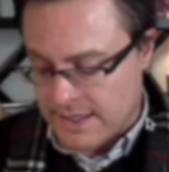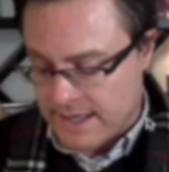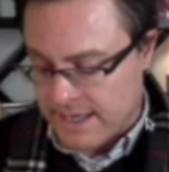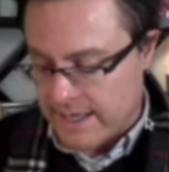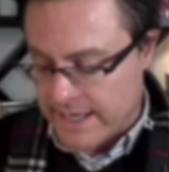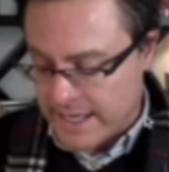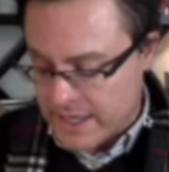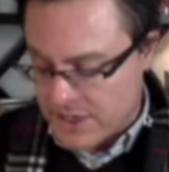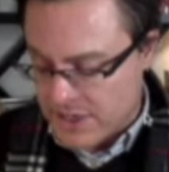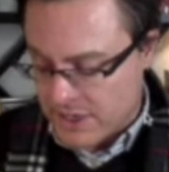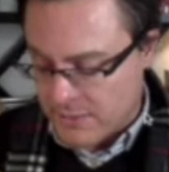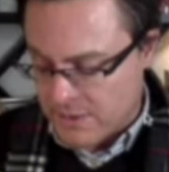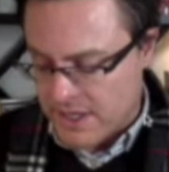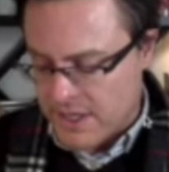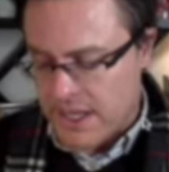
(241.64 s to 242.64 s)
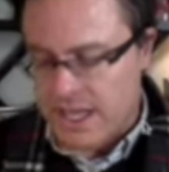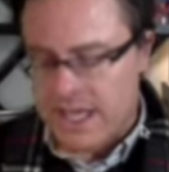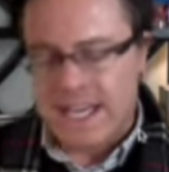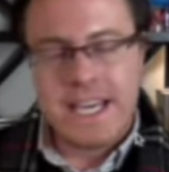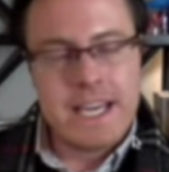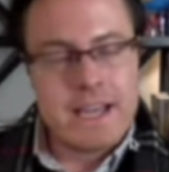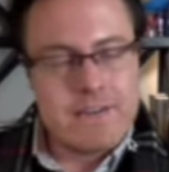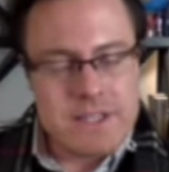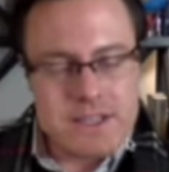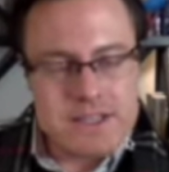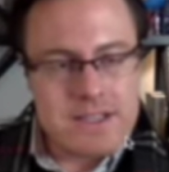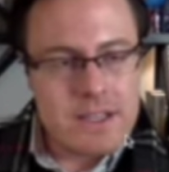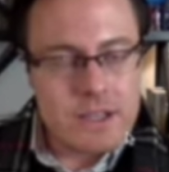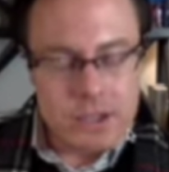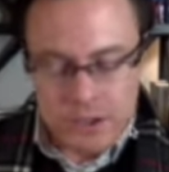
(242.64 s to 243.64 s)
in Egypt gives us
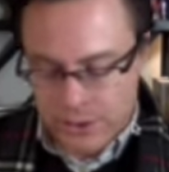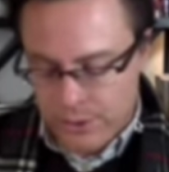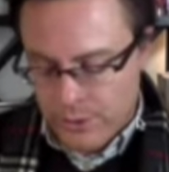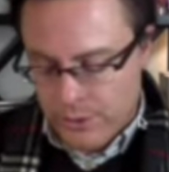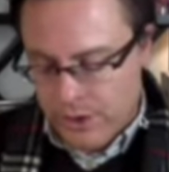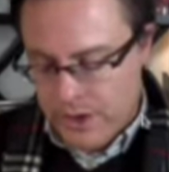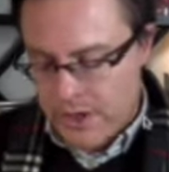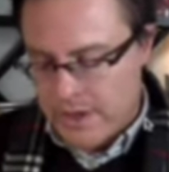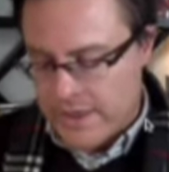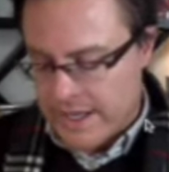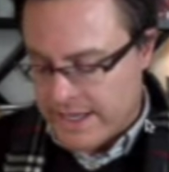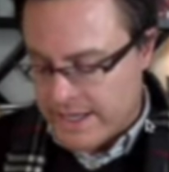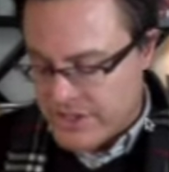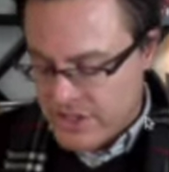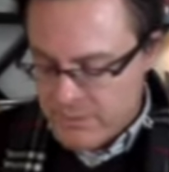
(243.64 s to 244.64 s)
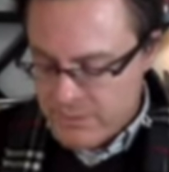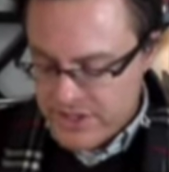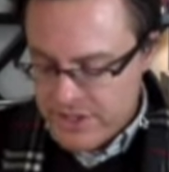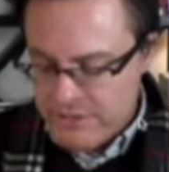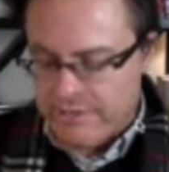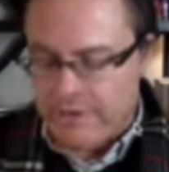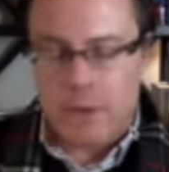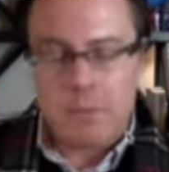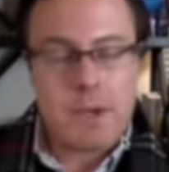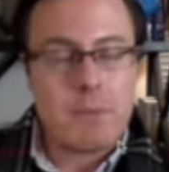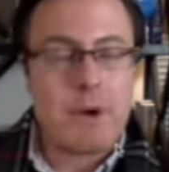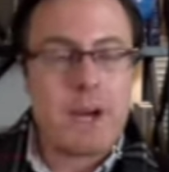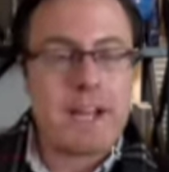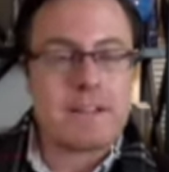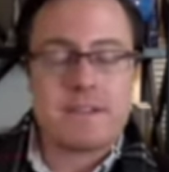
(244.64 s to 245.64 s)
a clue that Egyptian farming
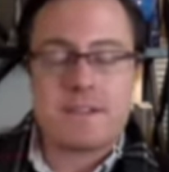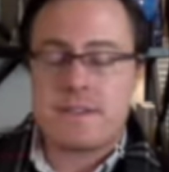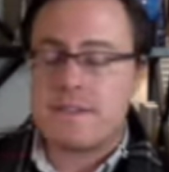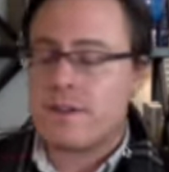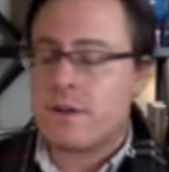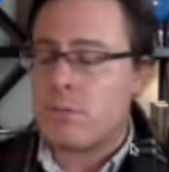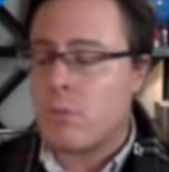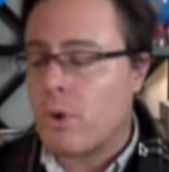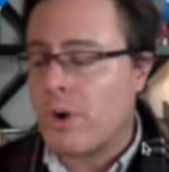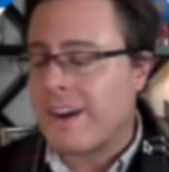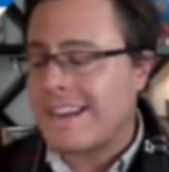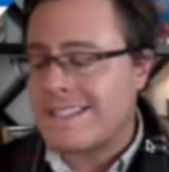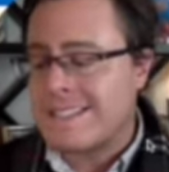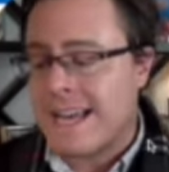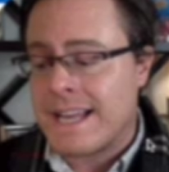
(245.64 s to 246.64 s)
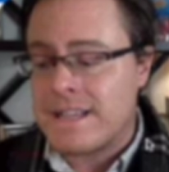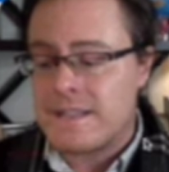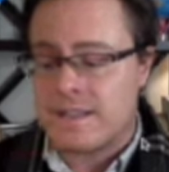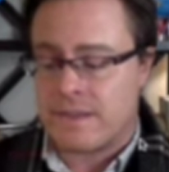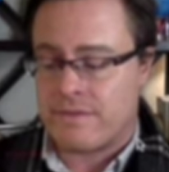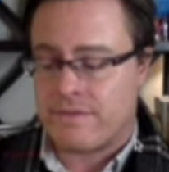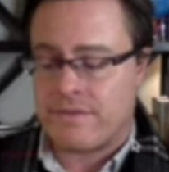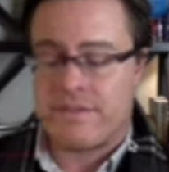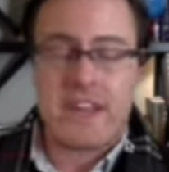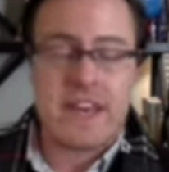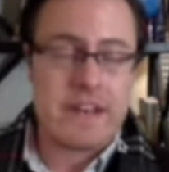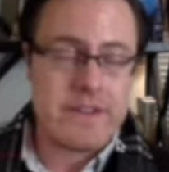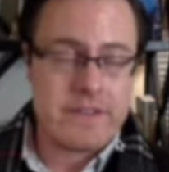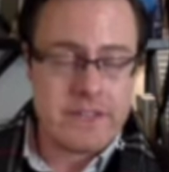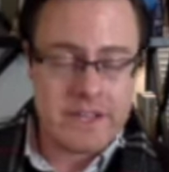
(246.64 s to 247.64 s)
practices are more intensive than
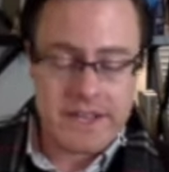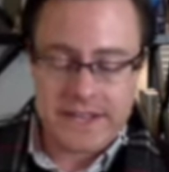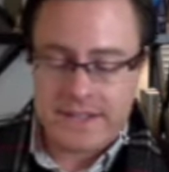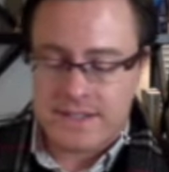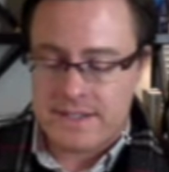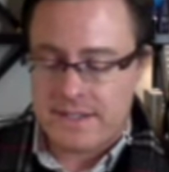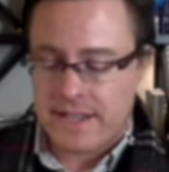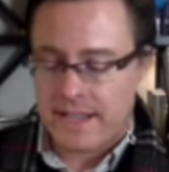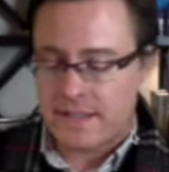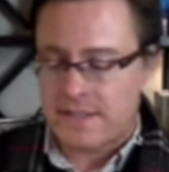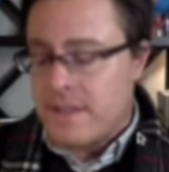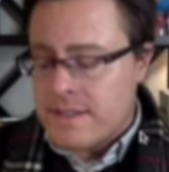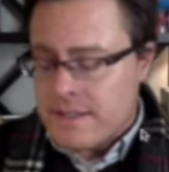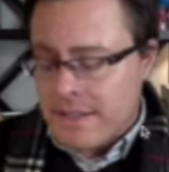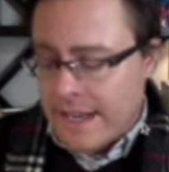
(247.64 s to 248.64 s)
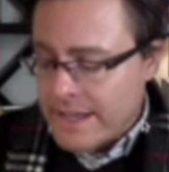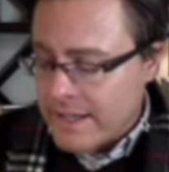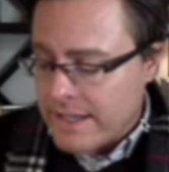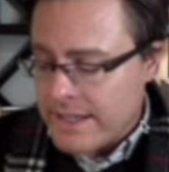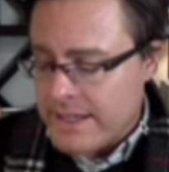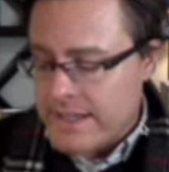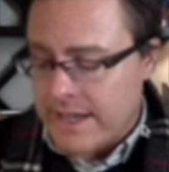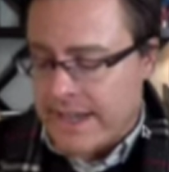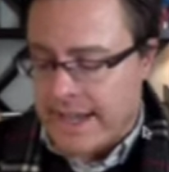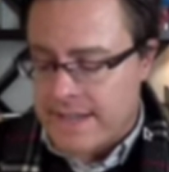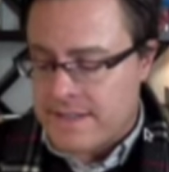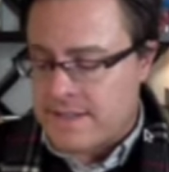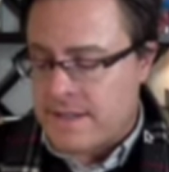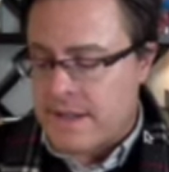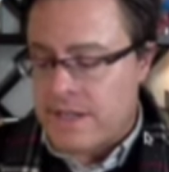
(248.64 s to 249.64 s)
in the United States. This likely
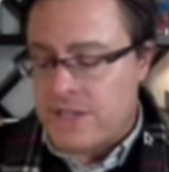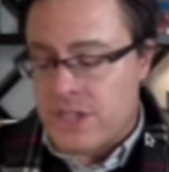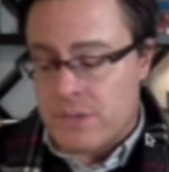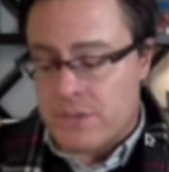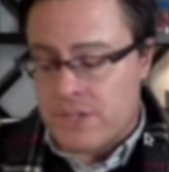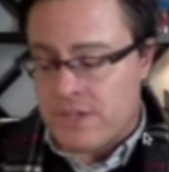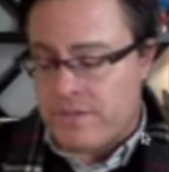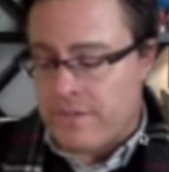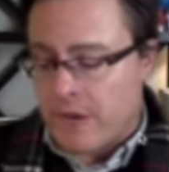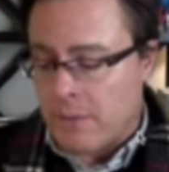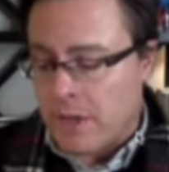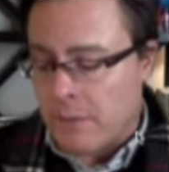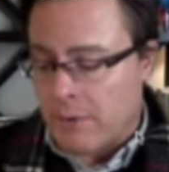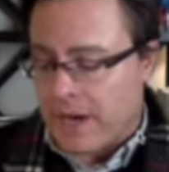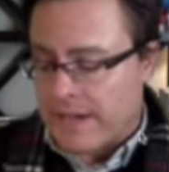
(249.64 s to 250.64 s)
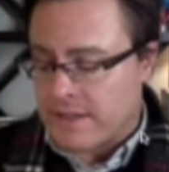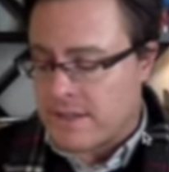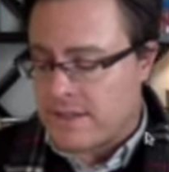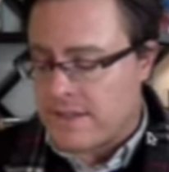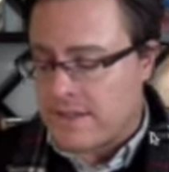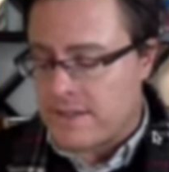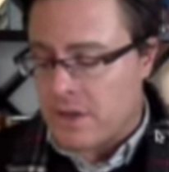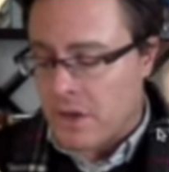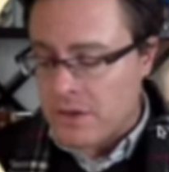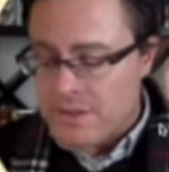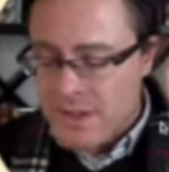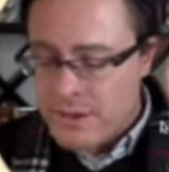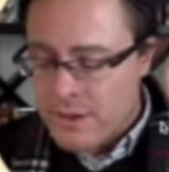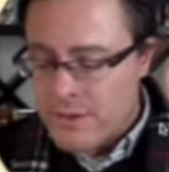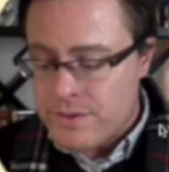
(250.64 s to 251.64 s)
indicates that Egyptian farming practices
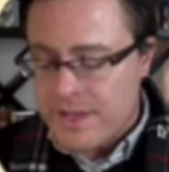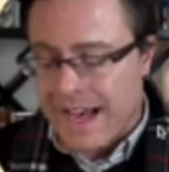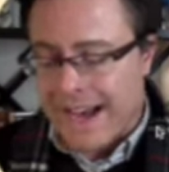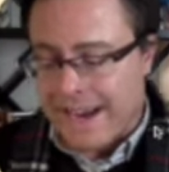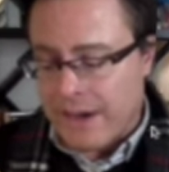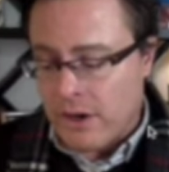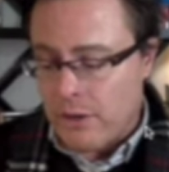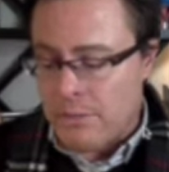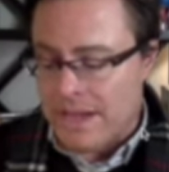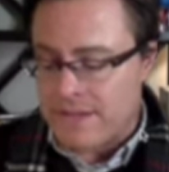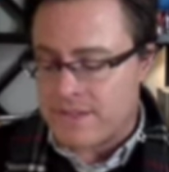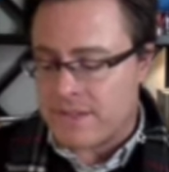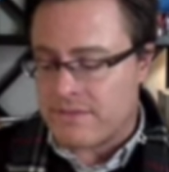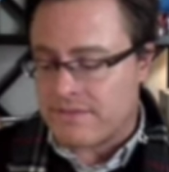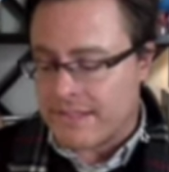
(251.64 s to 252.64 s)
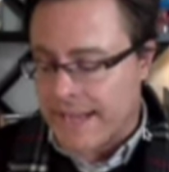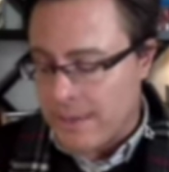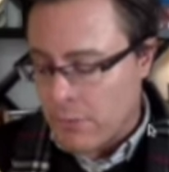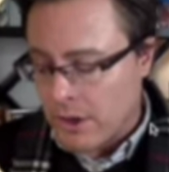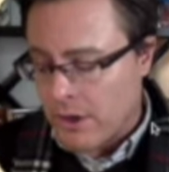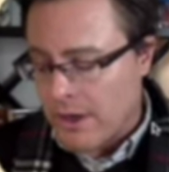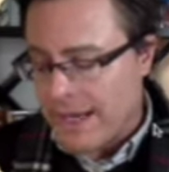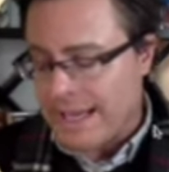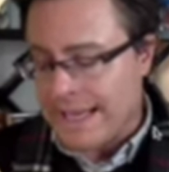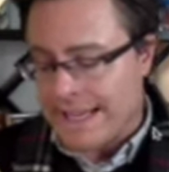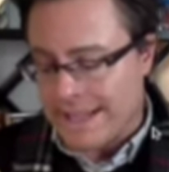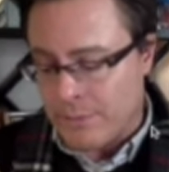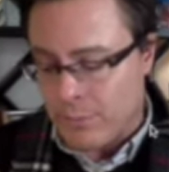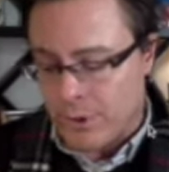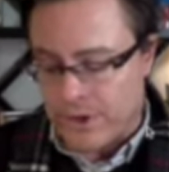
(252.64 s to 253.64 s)
also use higher amounts of labor and
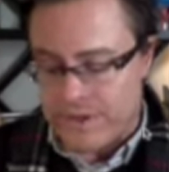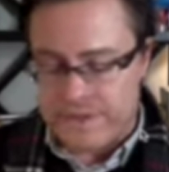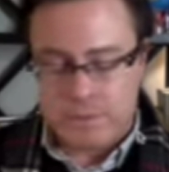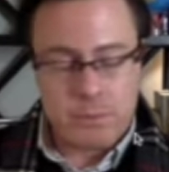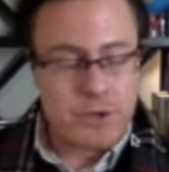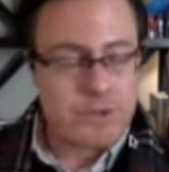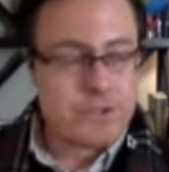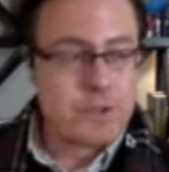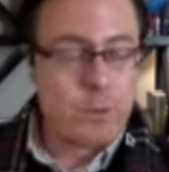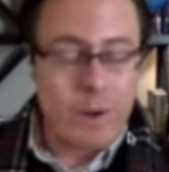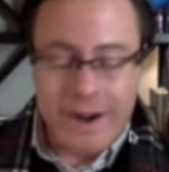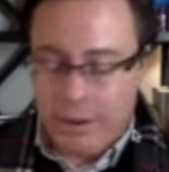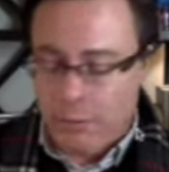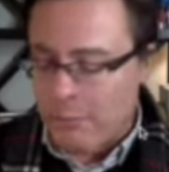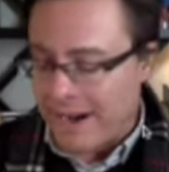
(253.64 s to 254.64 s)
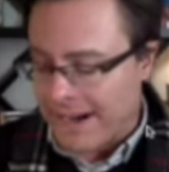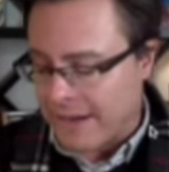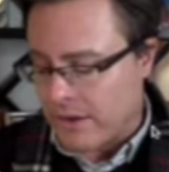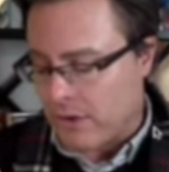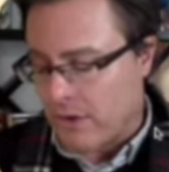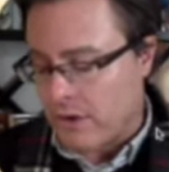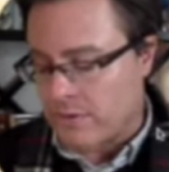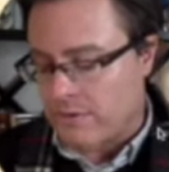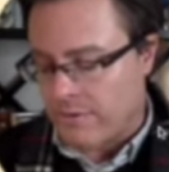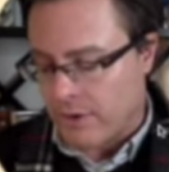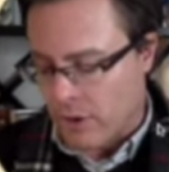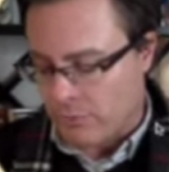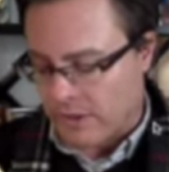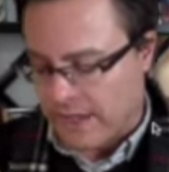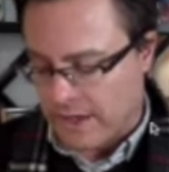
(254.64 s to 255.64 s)
inputs per square mile of
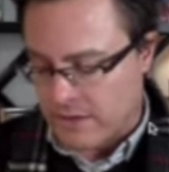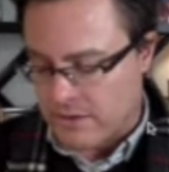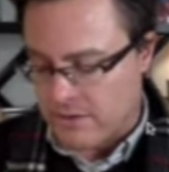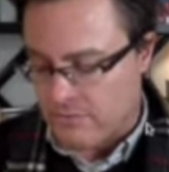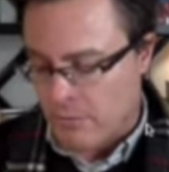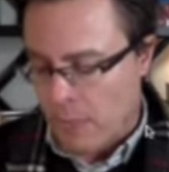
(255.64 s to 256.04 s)
farmland.